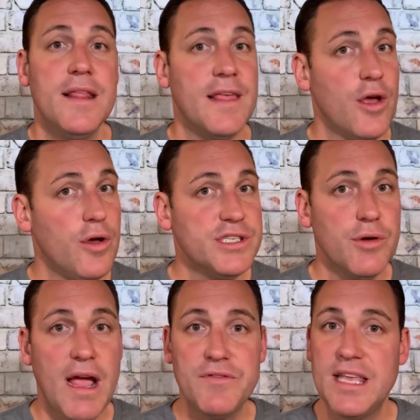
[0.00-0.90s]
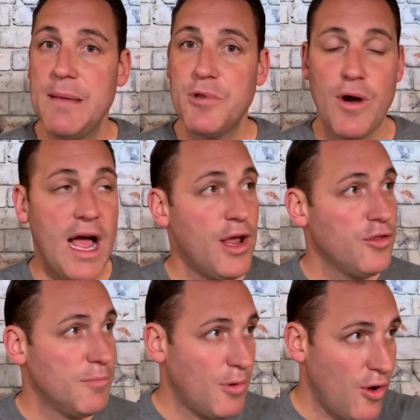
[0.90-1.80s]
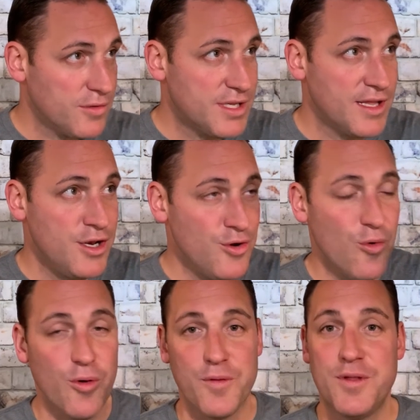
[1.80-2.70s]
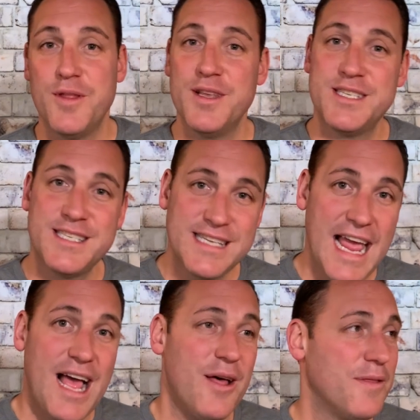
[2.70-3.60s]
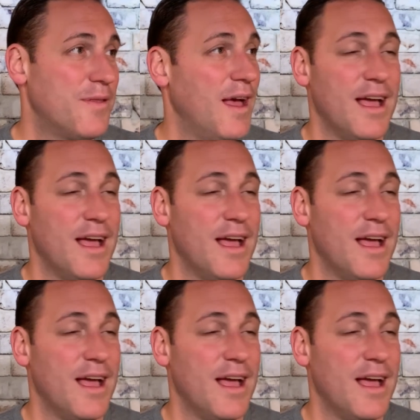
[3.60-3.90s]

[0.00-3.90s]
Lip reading: they also have to keep their eye on the ball to the north, to the south,